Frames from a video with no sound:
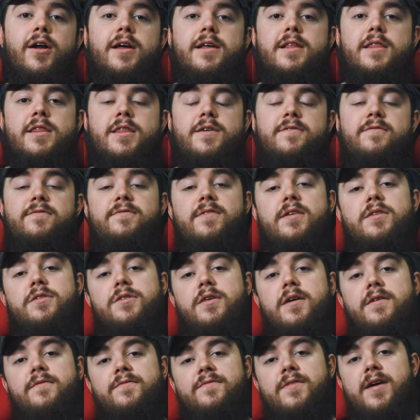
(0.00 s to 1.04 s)
All right, the fifth
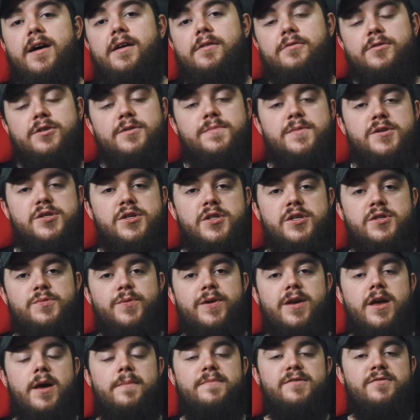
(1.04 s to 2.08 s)
and final submission this
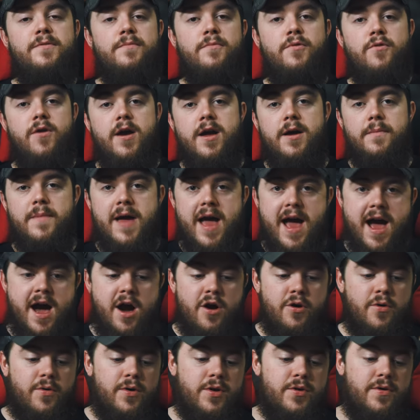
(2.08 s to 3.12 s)
week comes from Graham Howe.